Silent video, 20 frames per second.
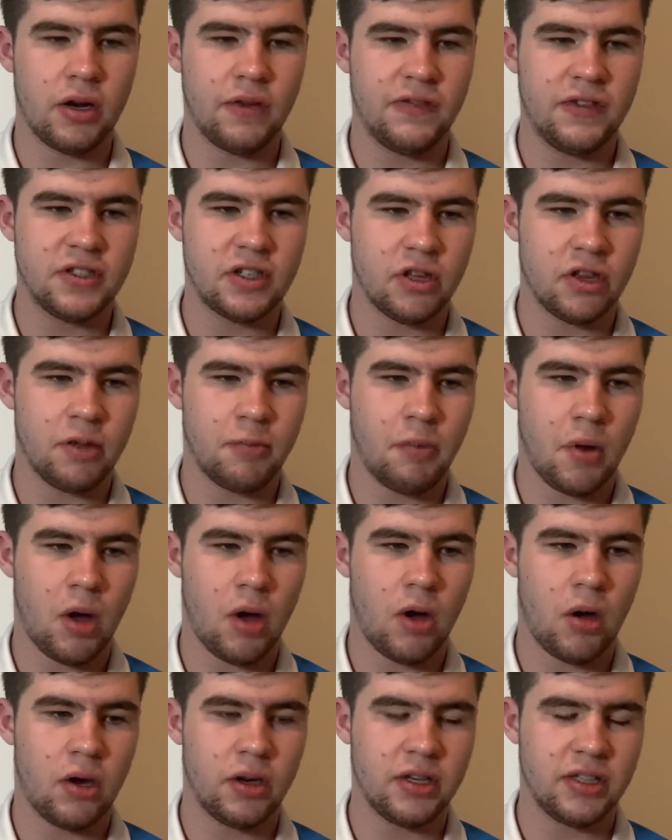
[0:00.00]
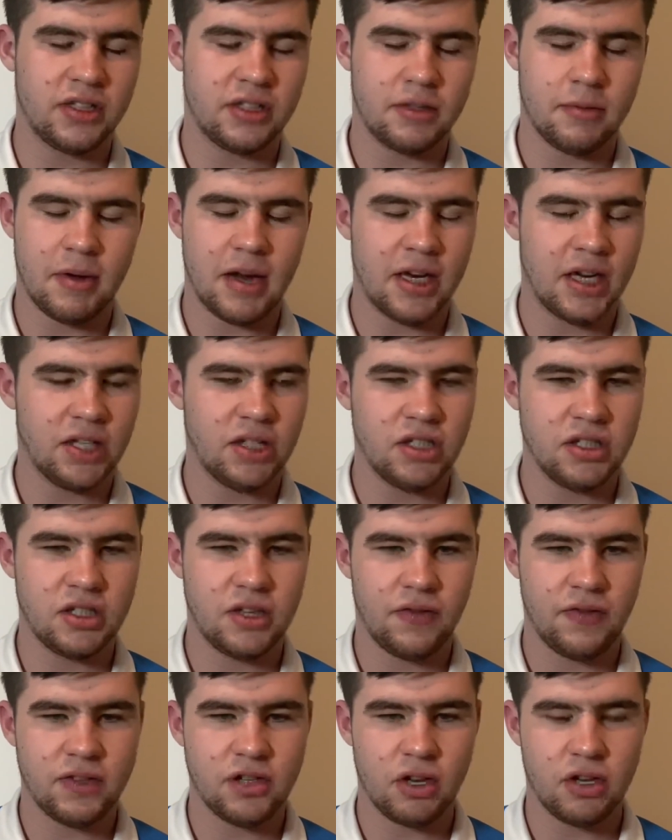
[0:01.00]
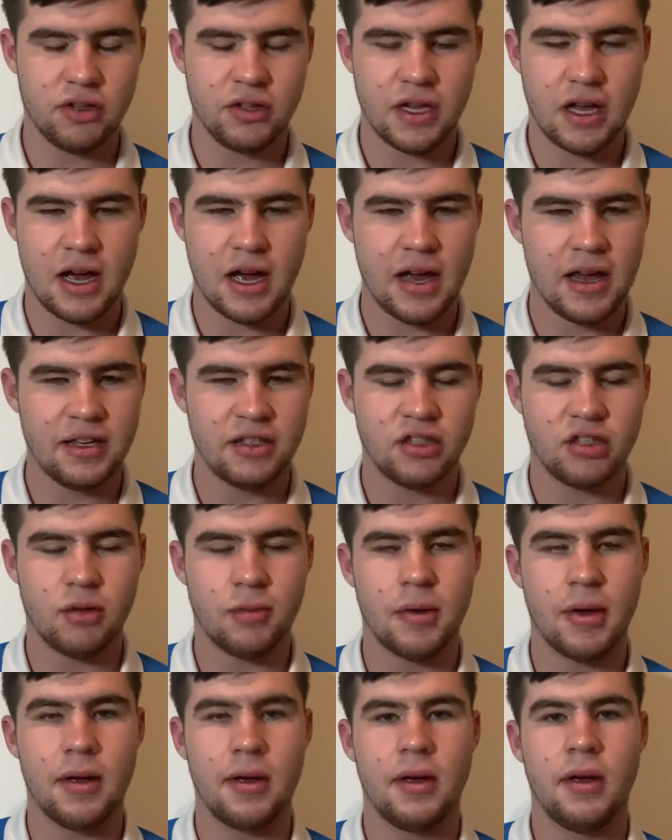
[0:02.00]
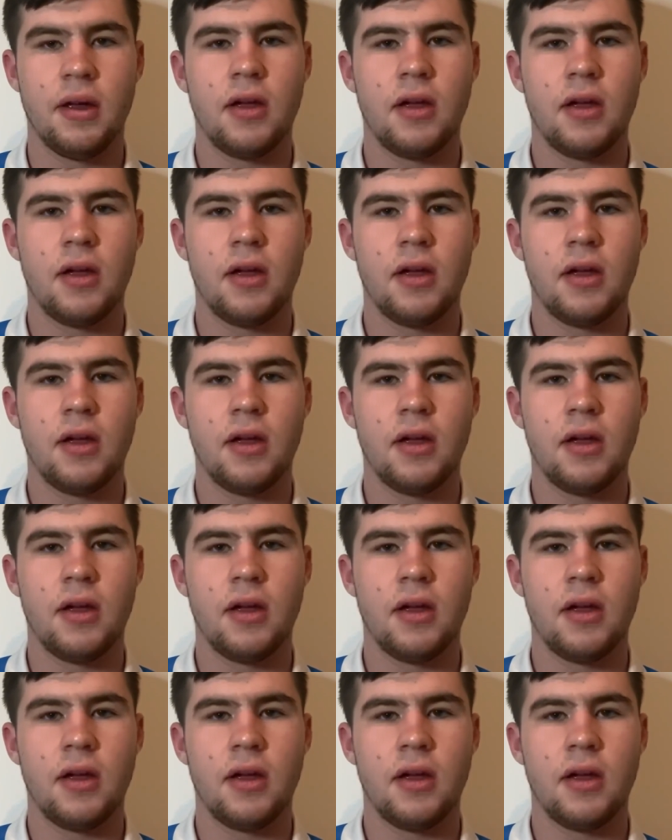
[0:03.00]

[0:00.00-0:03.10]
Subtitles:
If it's not the board, it's the managers. If it's not that, it's summer.